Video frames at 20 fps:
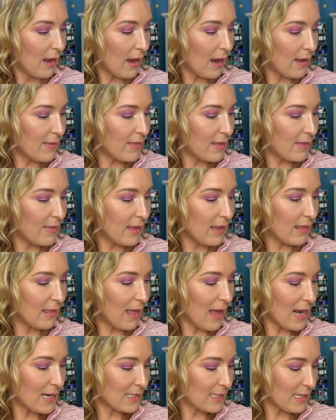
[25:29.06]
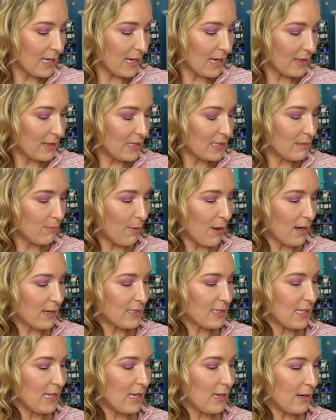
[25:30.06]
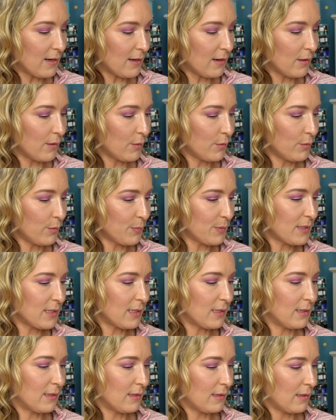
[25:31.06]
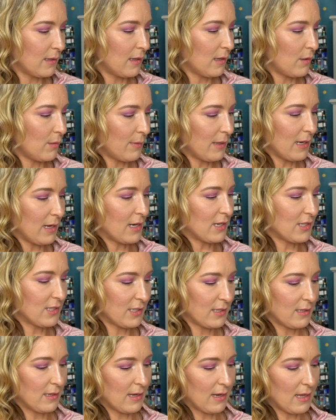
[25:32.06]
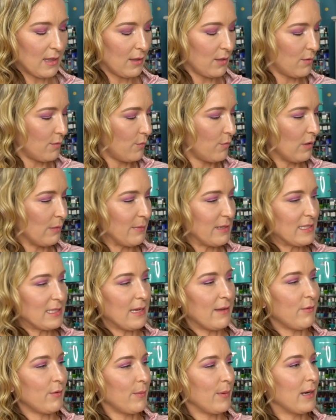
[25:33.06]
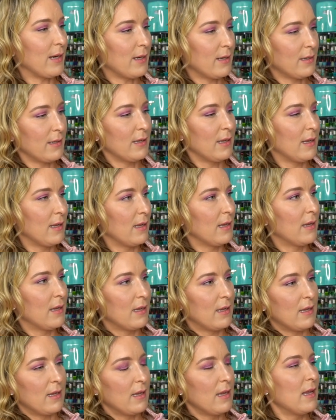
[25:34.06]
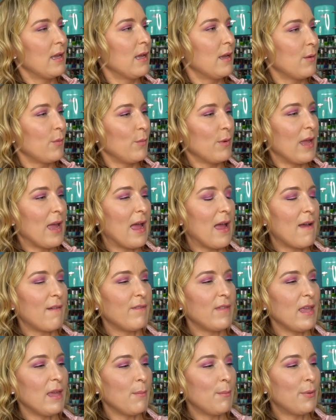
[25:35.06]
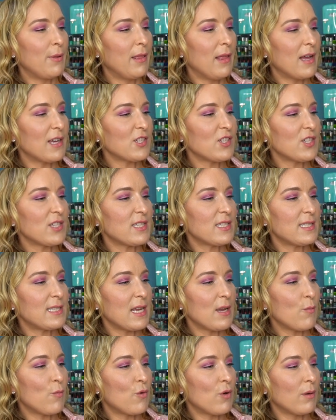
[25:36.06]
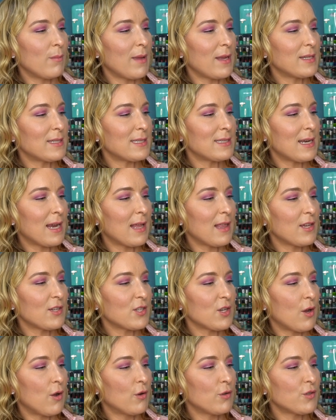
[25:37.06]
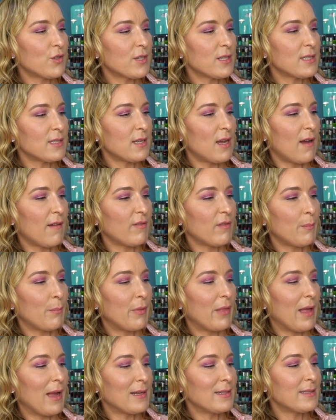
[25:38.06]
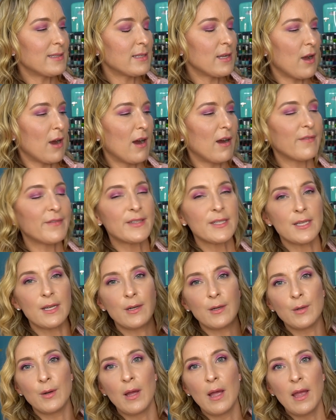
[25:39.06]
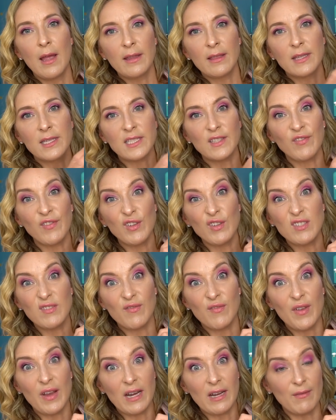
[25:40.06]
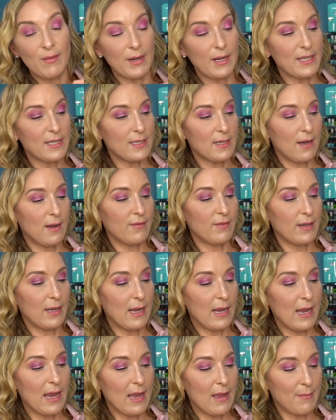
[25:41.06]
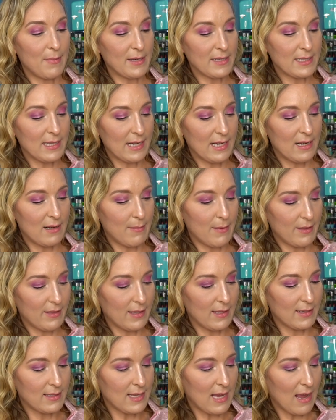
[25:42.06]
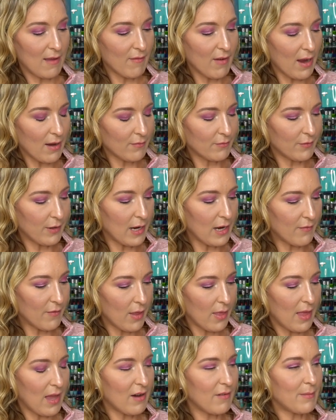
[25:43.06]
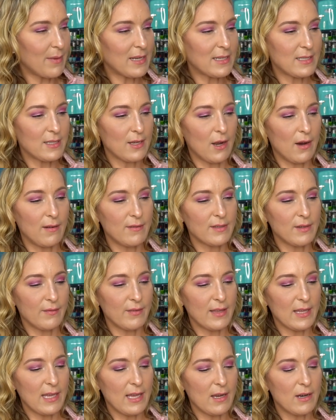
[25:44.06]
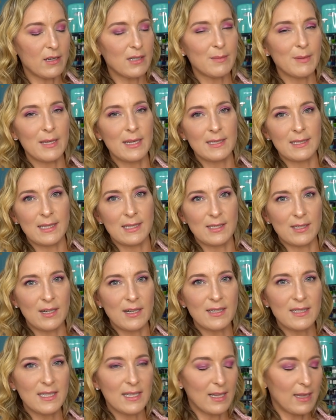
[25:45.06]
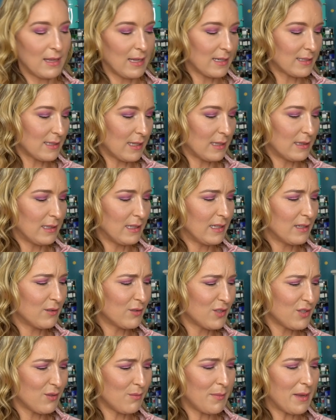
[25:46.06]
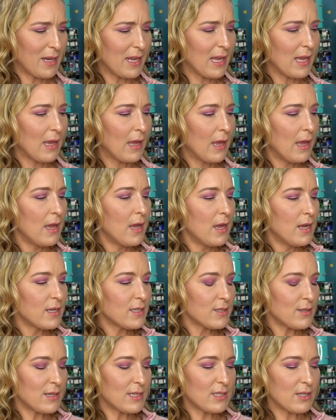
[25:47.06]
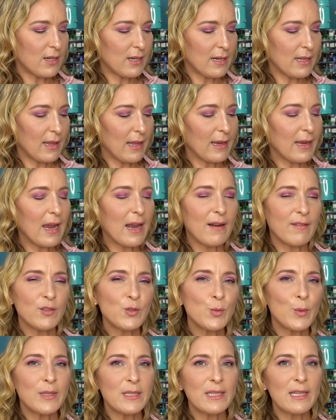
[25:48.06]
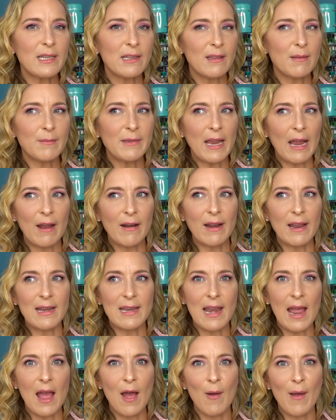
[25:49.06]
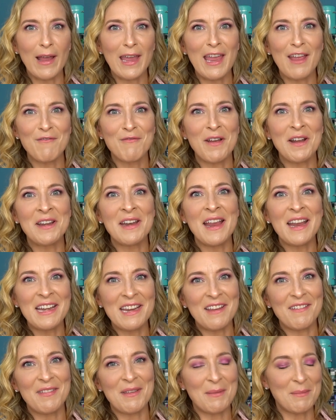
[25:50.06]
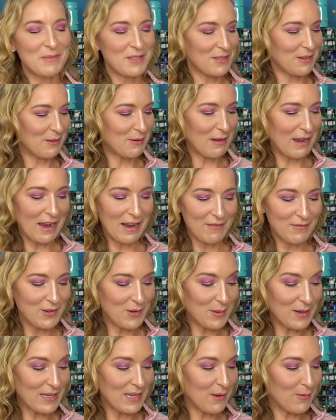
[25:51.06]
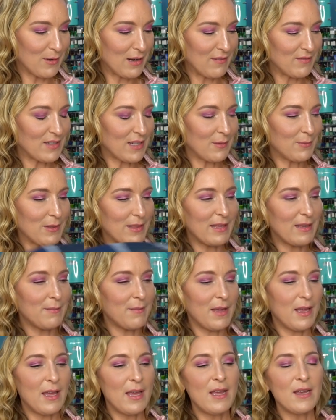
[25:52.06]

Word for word: And then the last thing in this box here, oops, oh my gosh, I got little wormies everywhere. We have the Plush Stay Warm and Stylish Ultra Soft Plaid Scarf. So this feels very, very soft. I am excited about this. I've gotten rid of a lot of my scarves over the years because I started to collect a little too many. So I started like kind of dwindling them down and now I can't find any of them. So I have no idea what I've done with them.